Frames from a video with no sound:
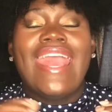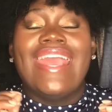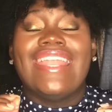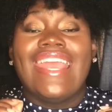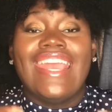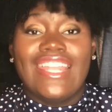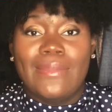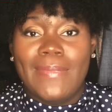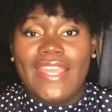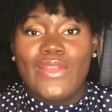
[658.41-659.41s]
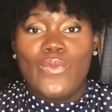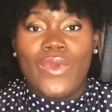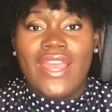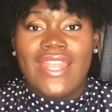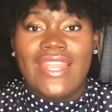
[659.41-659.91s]
It hit me
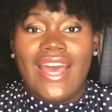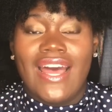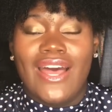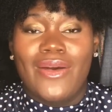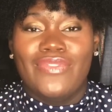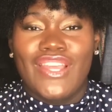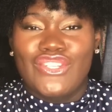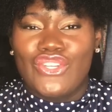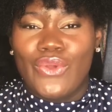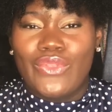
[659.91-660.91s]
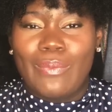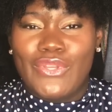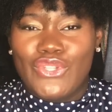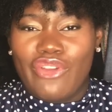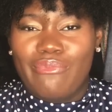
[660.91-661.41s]
when they showed the
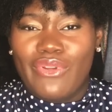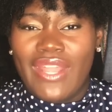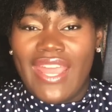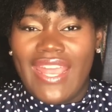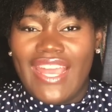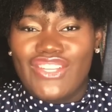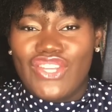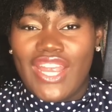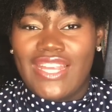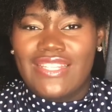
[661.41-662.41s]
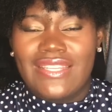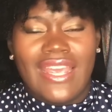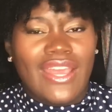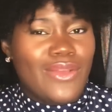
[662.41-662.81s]
picture of Monet Exchange